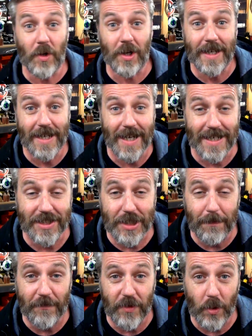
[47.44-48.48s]
got a
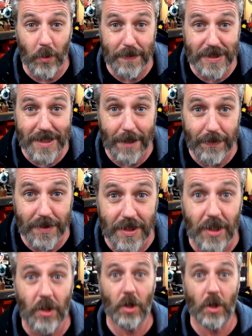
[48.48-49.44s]
tip for the Whipper Snappers.